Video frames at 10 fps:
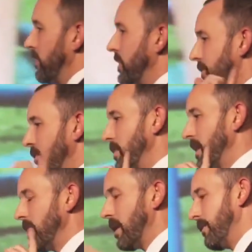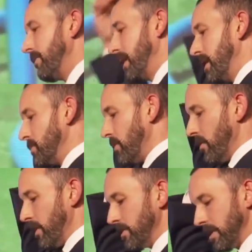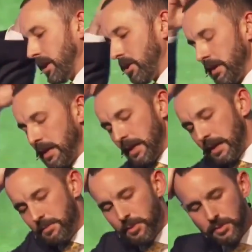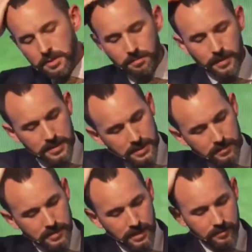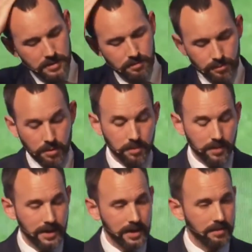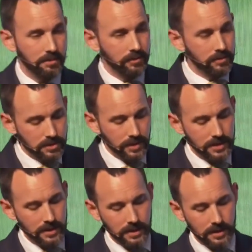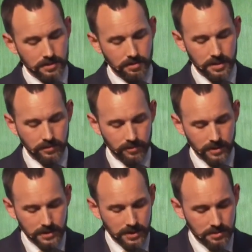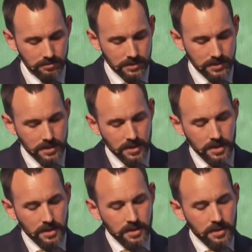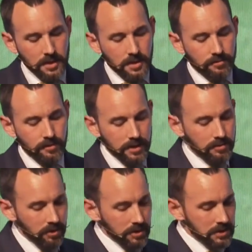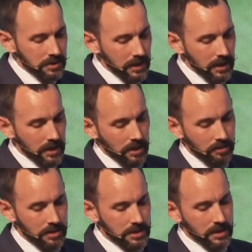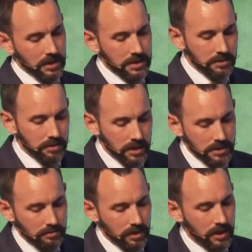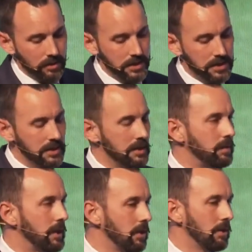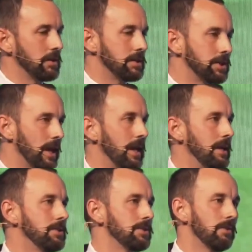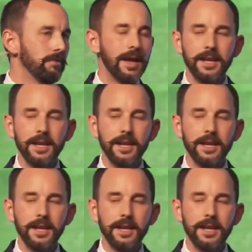This, for me, I think is one of the most iconic and important pieces of television, probably in both the 20 and 21st centuries. Fred Rogers encouraged us to ask the right questions because change of